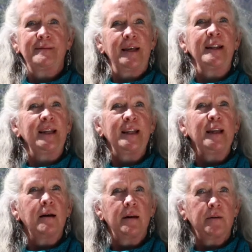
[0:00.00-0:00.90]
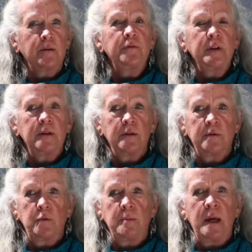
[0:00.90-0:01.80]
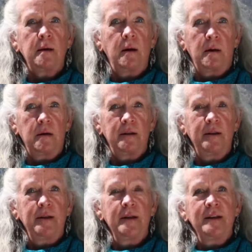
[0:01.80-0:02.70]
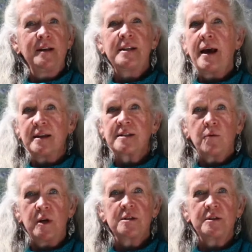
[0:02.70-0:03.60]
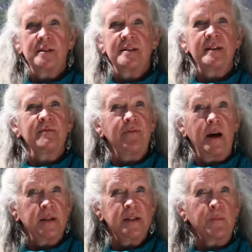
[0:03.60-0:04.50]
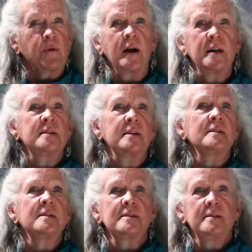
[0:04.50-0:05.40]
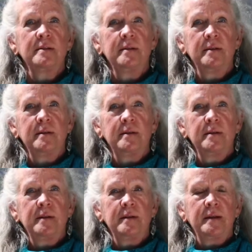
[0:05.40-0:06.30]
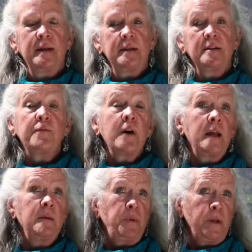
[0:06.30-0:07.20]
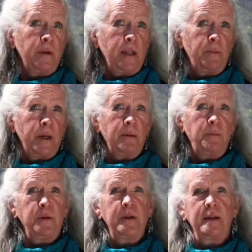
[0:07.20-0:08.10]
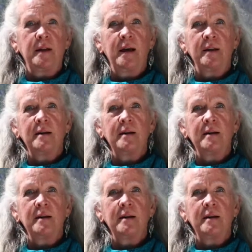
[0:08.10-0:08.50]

any other field. We make art to ask questions and find surprises, to find beauty, but beauty not